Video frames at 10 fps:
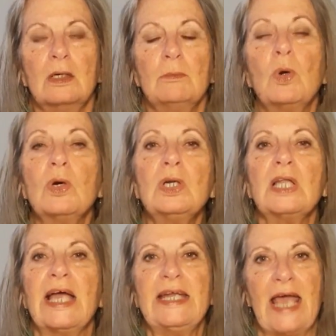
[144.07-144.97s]
Poor
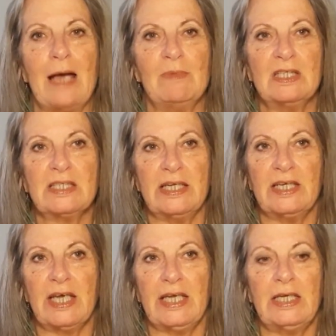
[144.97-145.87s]
light habits at
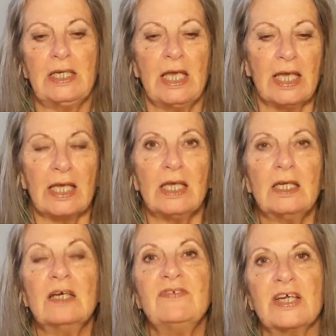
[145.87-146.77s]
night can
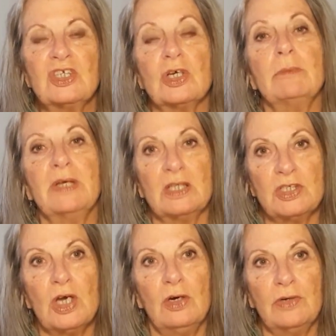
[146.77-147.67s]
affect your
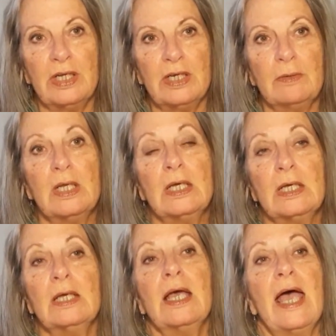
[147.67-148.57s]
melatonin,
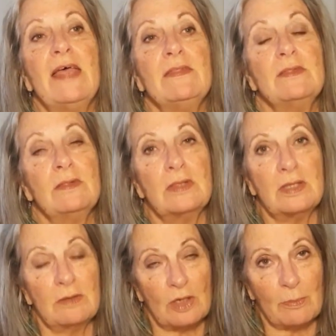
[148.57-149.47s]
and
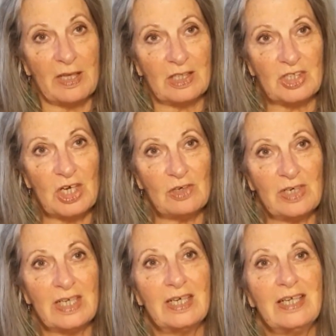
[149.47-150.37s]
your
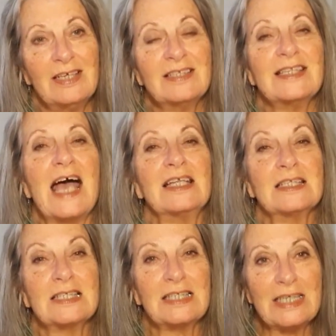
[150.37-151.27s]
melatonin is that
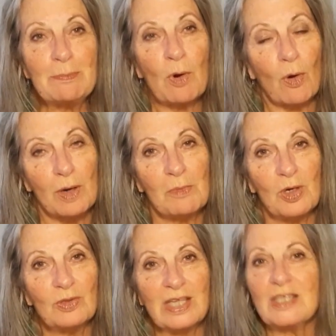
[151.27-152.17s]
sleep
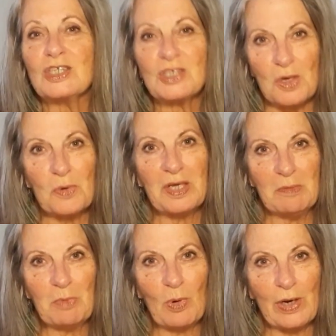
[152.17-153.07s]
hormone that's so
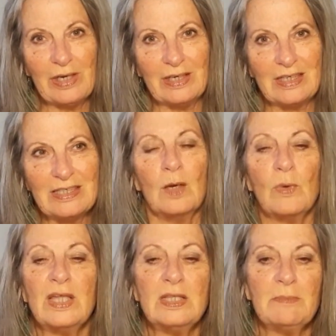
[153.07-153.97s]
important.
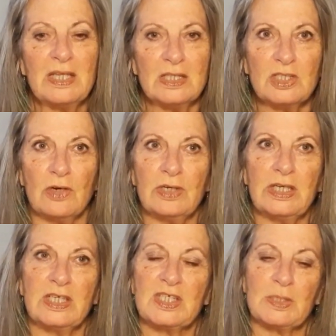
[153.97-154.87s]
When the melatonin
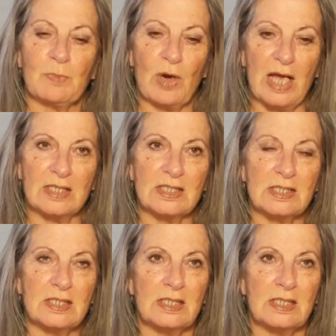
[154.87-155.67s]
is suppressed